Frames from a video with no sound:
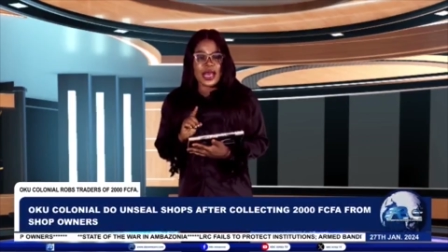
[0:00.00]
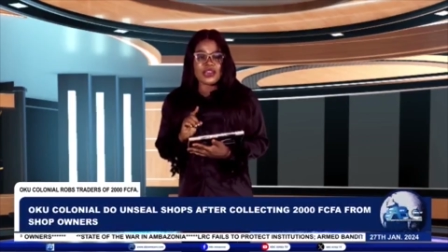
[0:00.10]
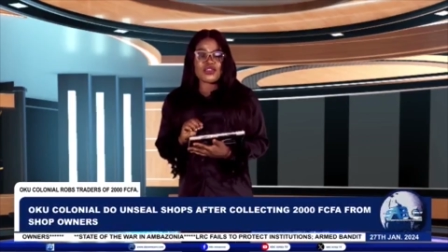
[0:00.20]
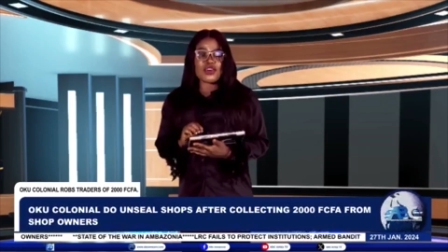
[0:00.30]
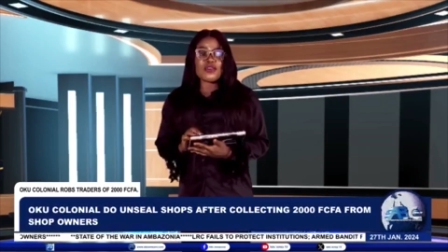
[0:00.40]

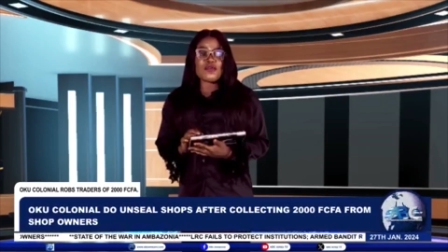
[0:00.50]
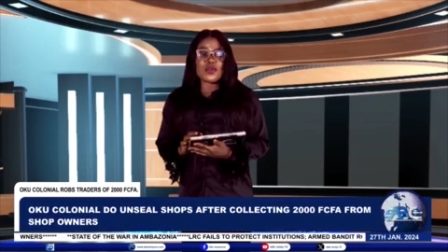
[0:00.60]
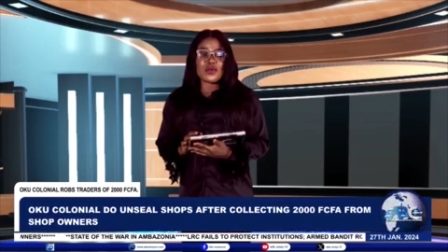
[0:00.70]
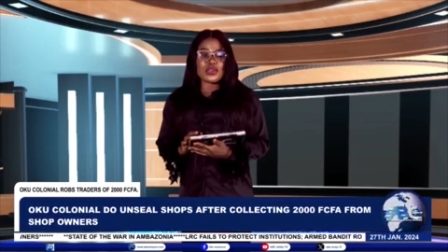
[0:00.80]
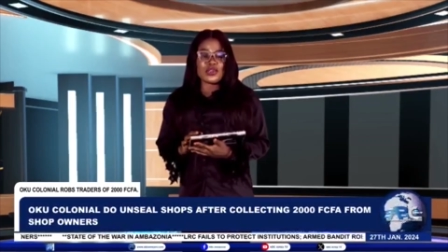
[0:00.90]
Ensure you
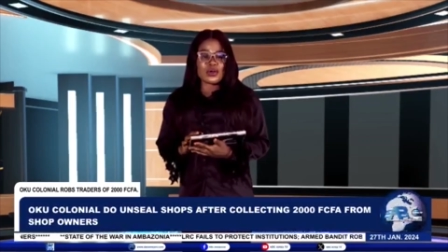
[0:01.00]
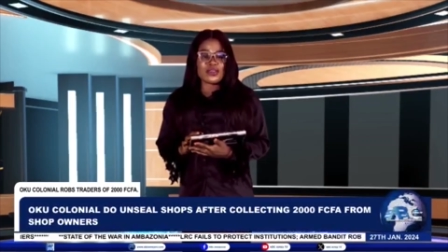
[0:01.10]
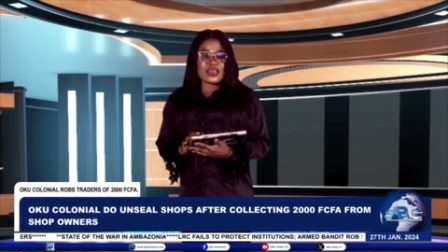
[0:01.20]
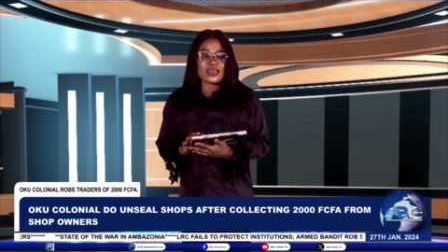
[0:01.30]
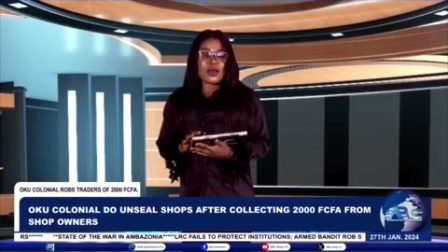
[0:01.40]
follow
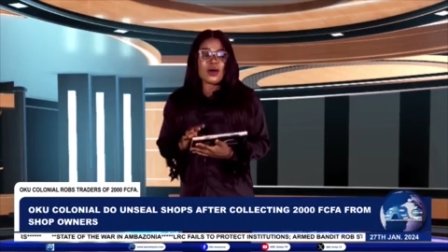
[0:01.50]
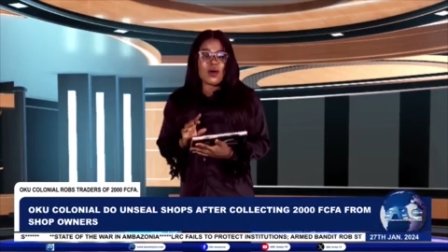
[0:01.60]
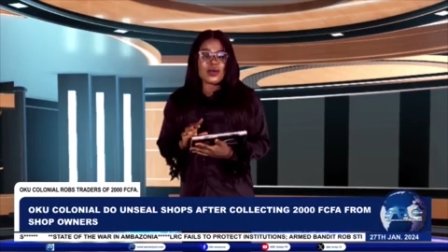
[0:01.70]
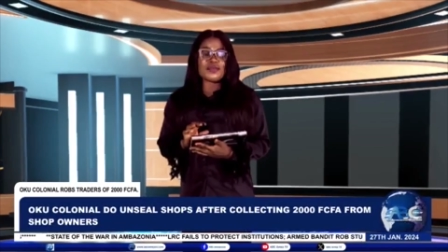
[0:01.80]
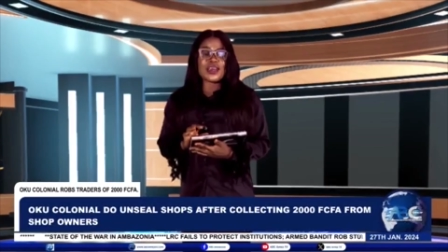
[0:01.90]
Undaunted
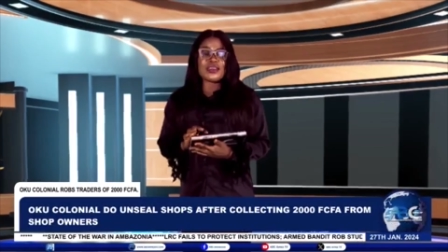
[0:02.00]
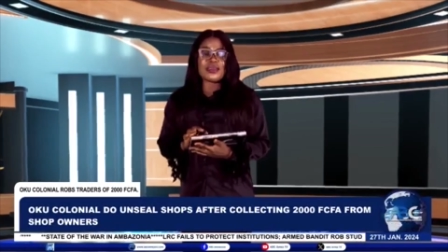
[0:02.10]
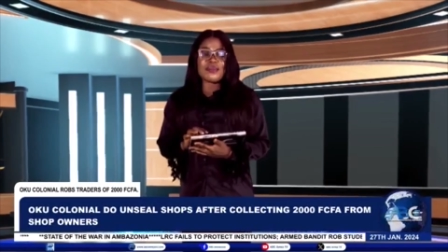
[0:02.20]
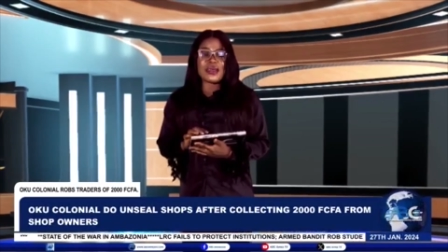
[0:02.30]
on a regular